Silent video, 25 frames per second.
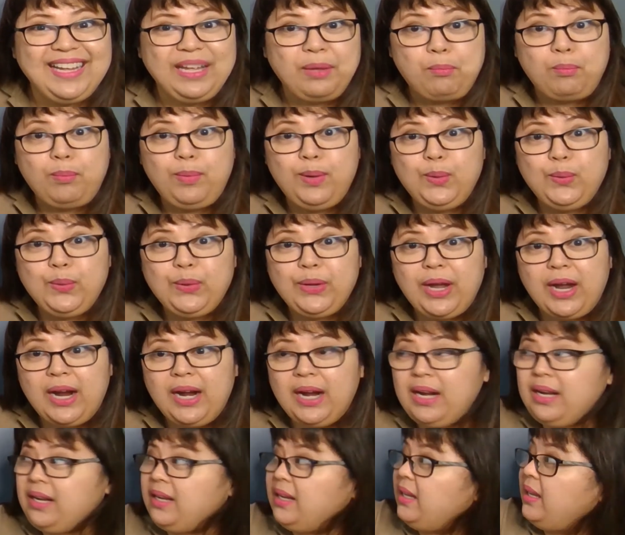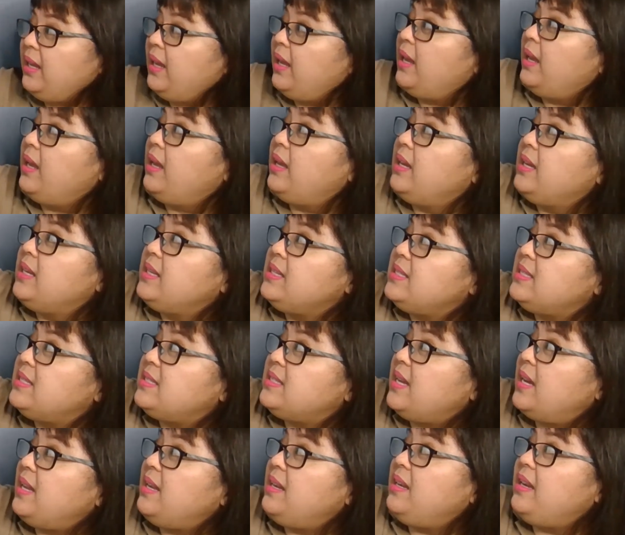Blue card.
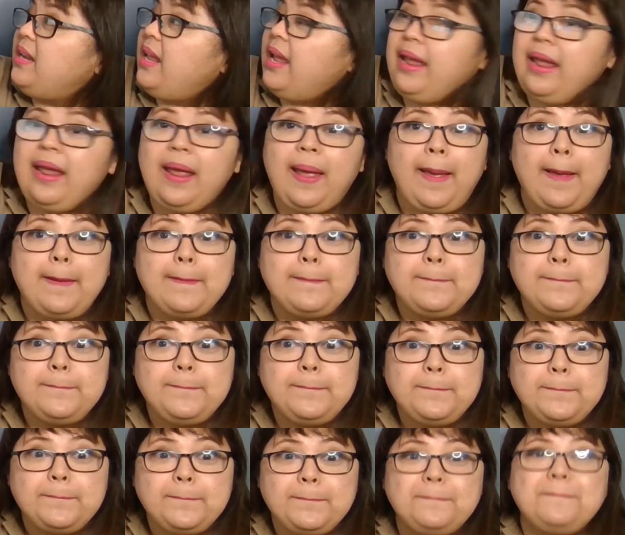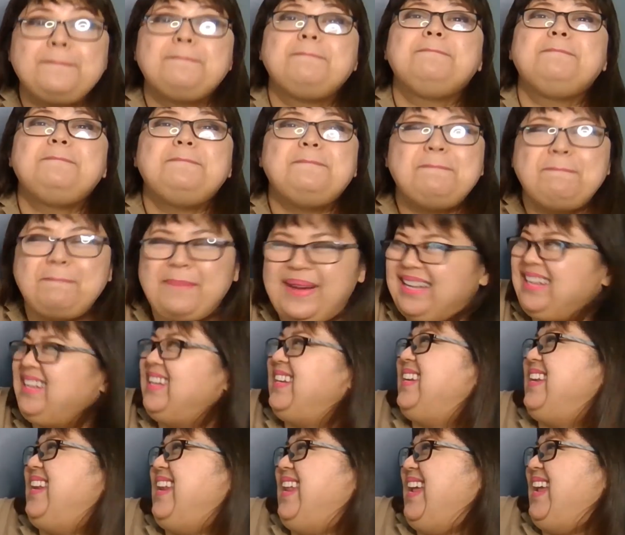Sunday,
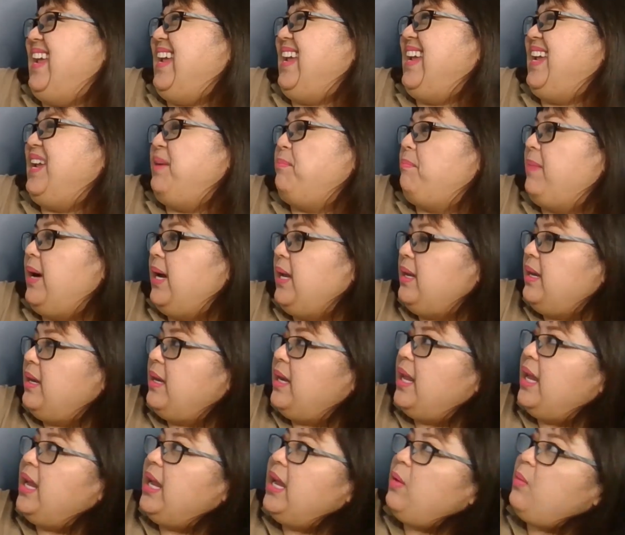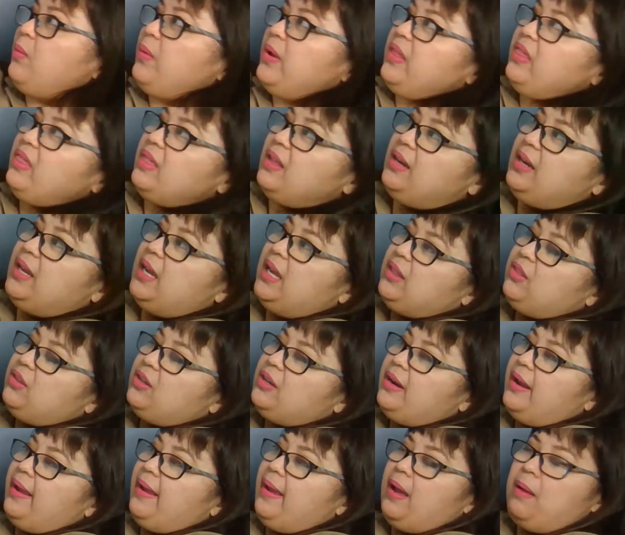Monday. Monday with the
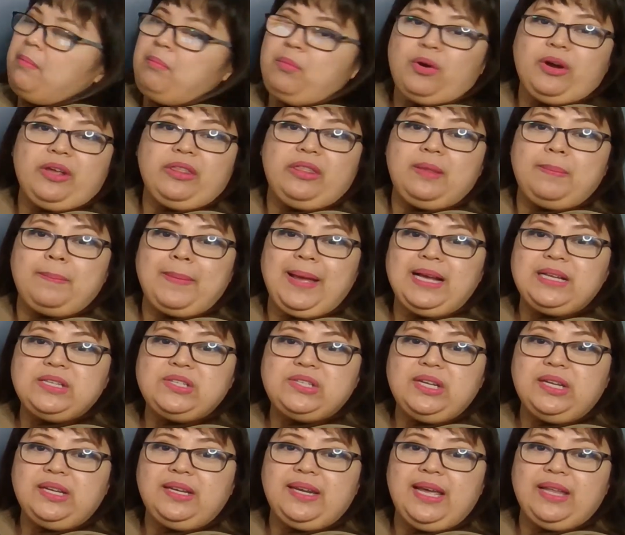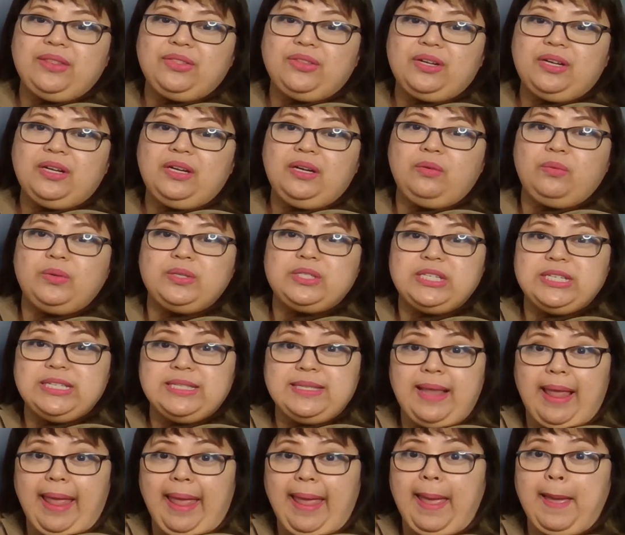letter M or the magic letter, which
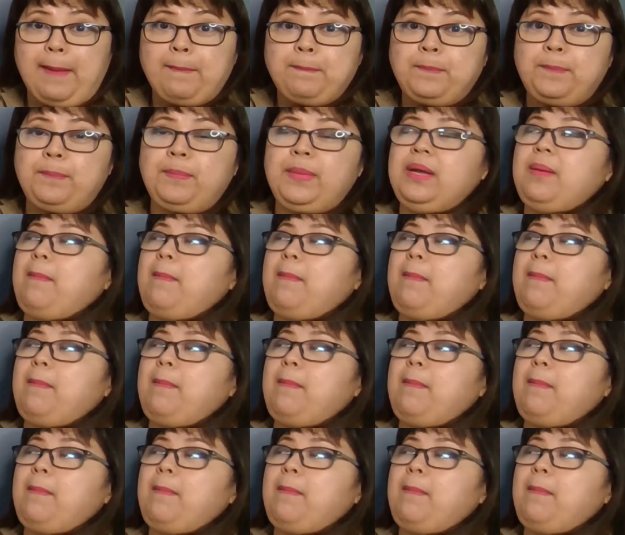is M.